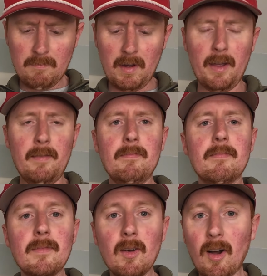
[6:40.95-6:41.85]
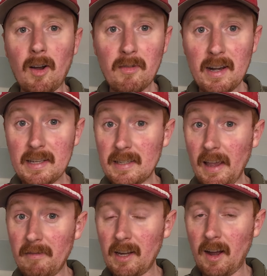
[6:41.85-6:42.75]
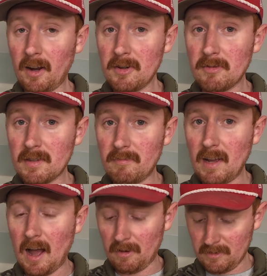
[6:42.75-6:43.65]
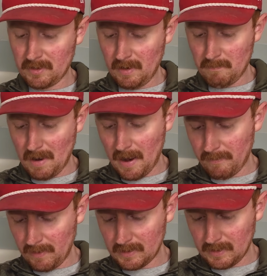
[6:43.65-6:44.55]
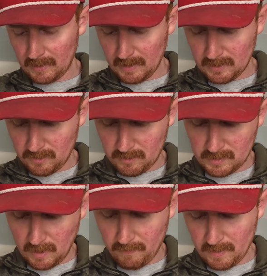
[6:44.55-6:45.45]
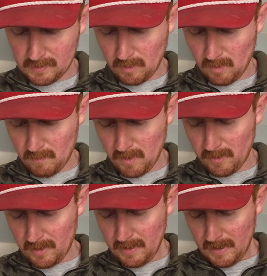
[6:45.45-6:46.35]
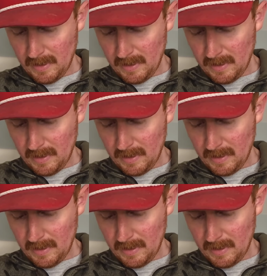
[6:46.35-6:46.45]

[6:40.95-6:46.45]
But you're already saving hundreds of dollars by fixing this yourself as a homeowner.